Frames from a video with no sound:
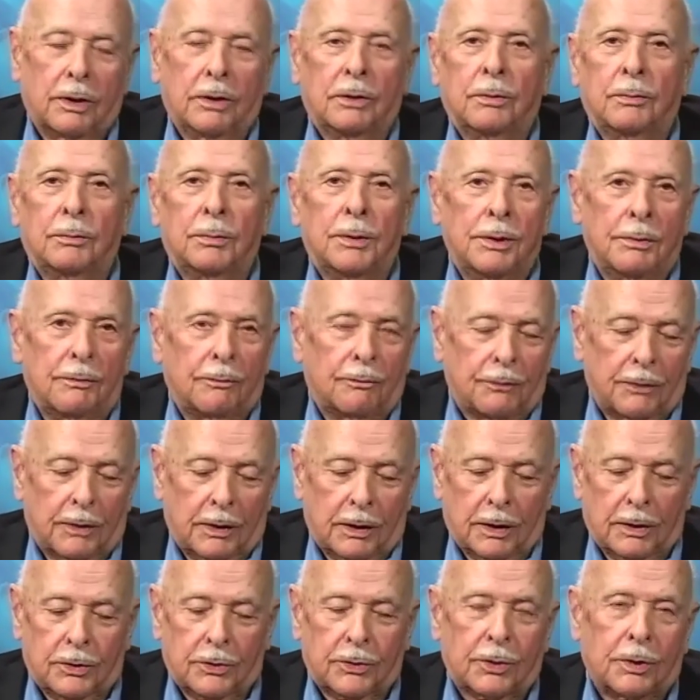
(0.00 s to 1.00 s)
Urban
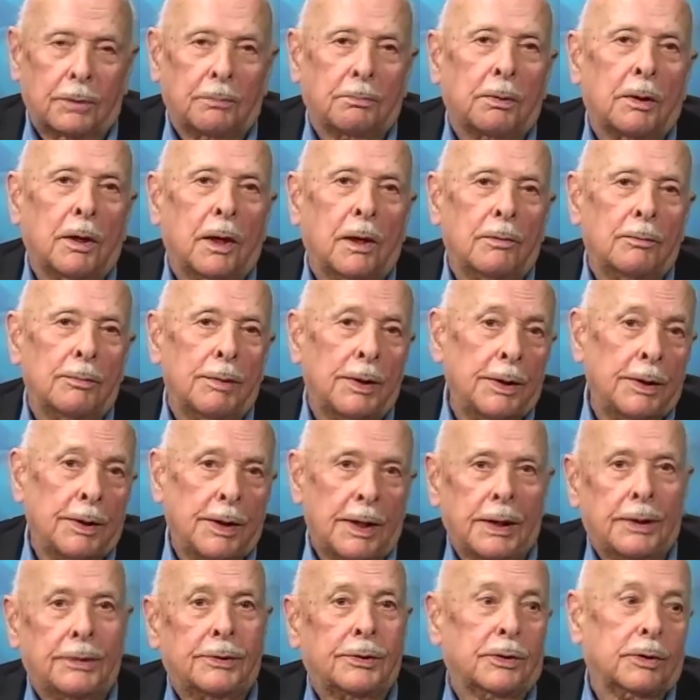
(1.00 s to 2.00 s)
Affairs Department, and
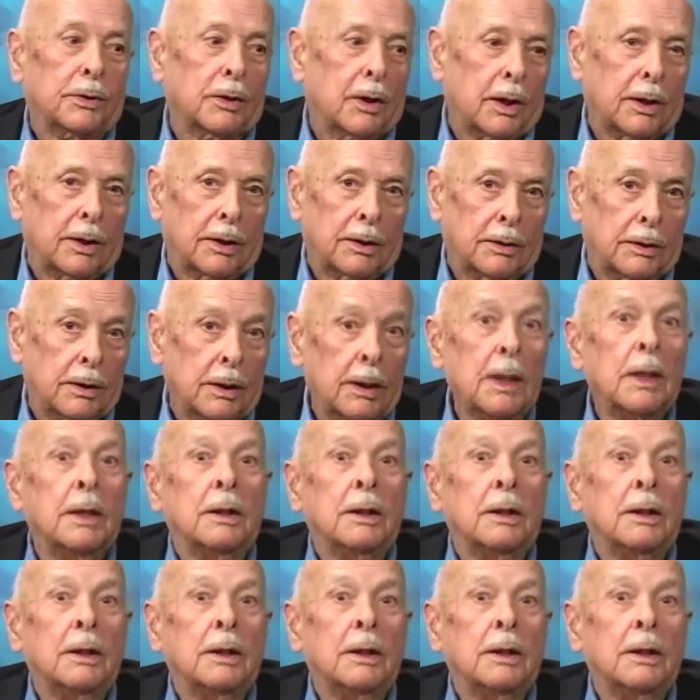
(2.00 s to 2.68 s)
then started